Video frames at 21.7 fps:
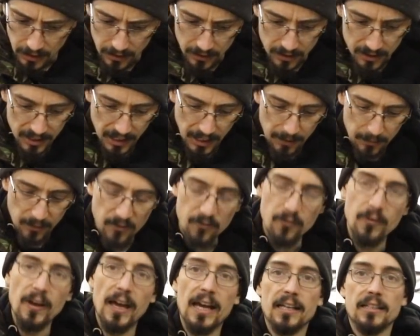the same
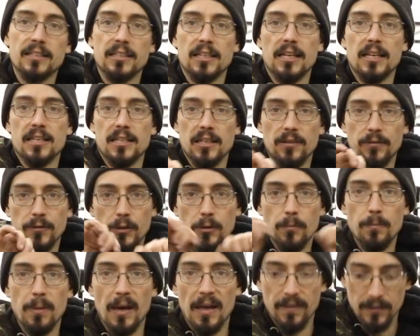effect as if
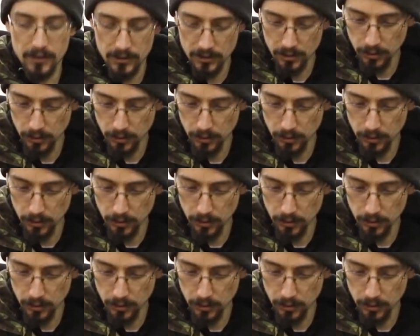you bend the